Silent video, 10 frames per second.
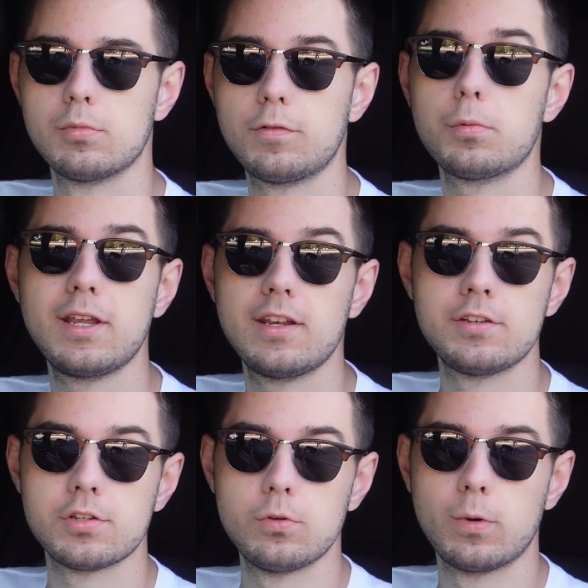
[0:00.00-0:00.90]
Before we get
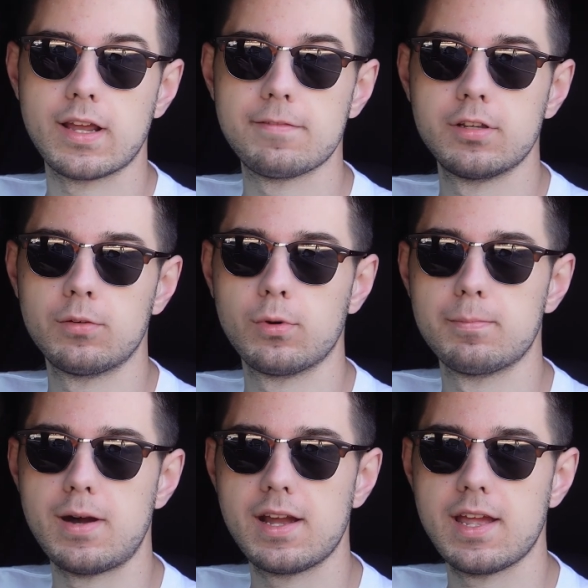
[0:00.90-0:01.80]
into what I've done with
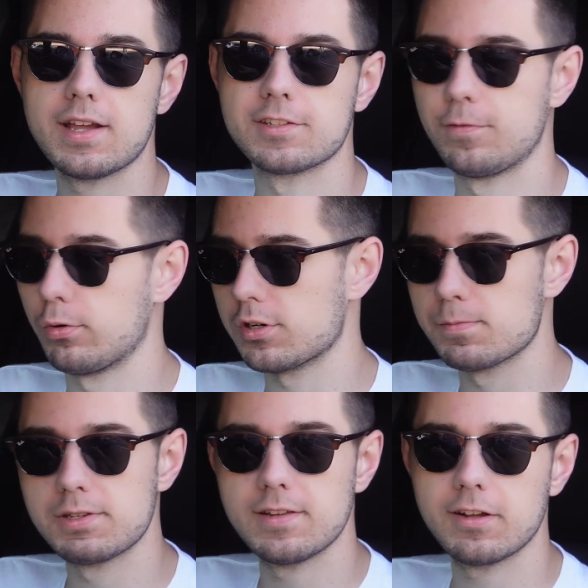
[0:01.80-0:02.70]
my S4
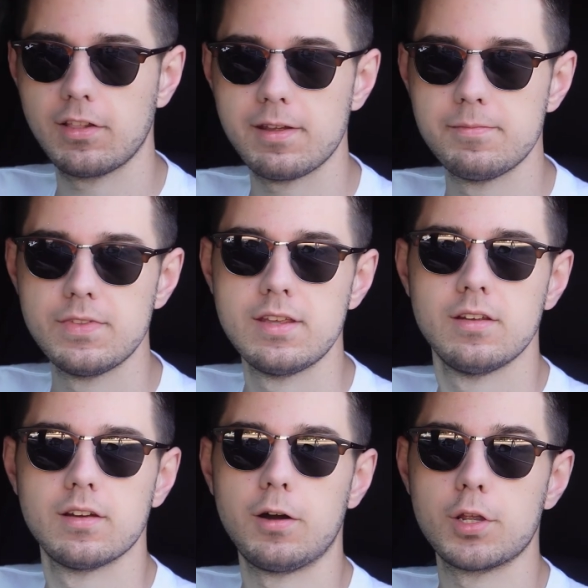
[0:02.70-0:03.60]
specifically,
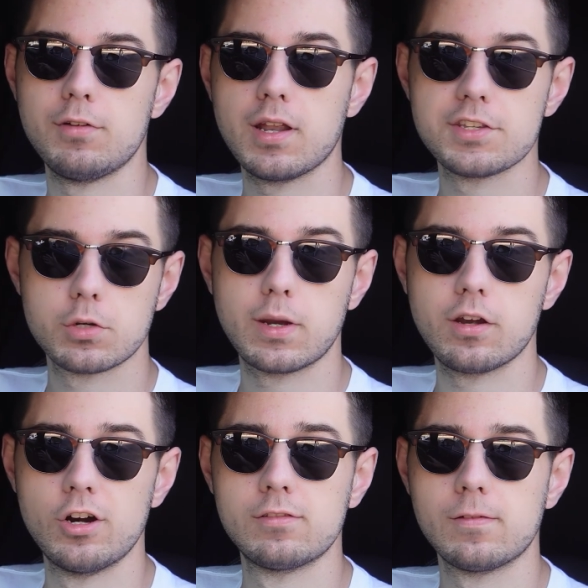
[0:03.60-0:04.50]
I'll give you guys a
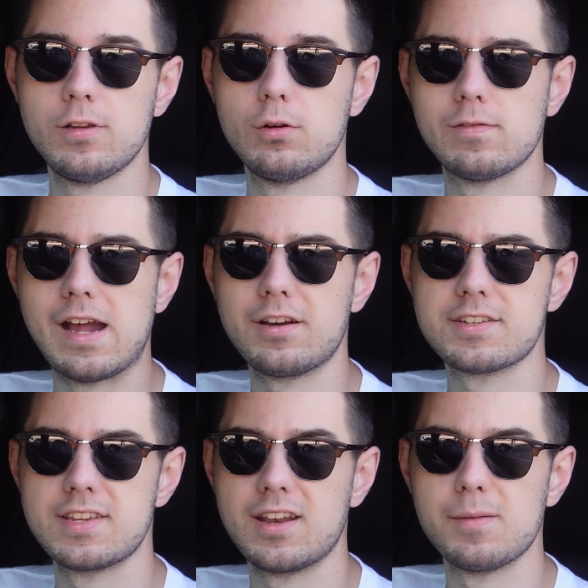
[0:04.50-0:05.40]
quick overview of how to
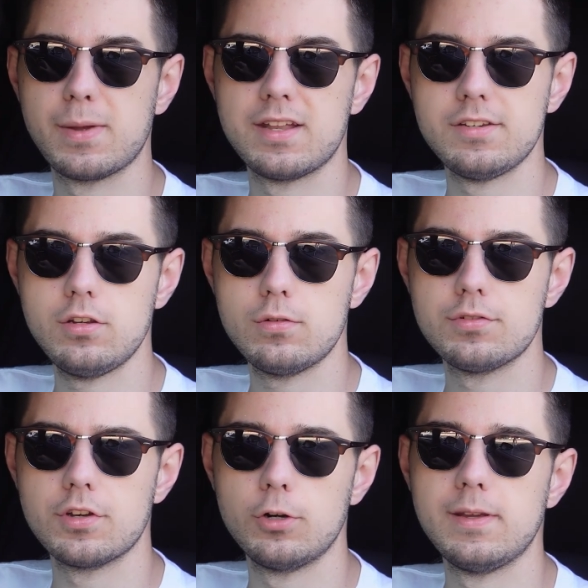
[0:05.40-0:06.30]
set up and
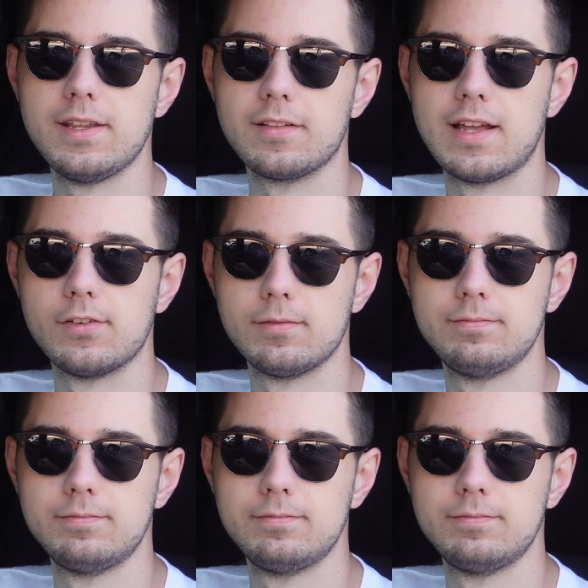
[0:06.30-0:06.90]
use OBDeleven.